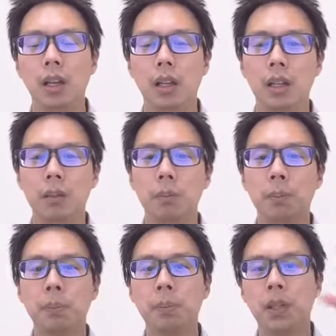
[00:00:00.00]
then
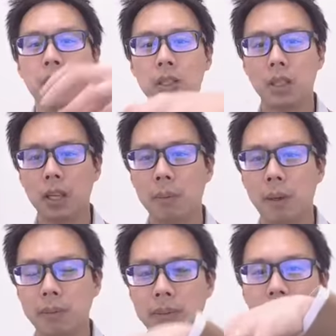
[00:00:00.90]
place the cup
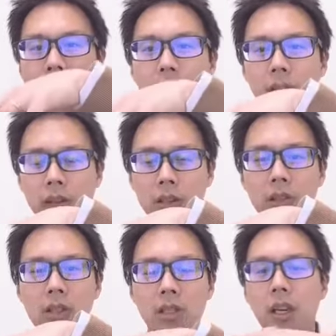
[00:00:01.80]
upside down on
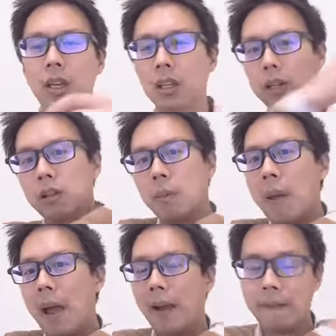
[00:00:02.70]
your skin, on your
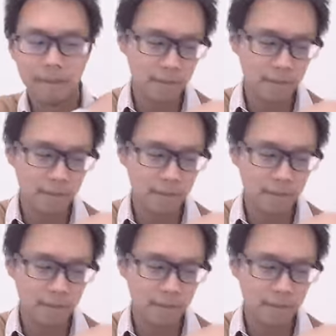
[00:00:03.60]
back.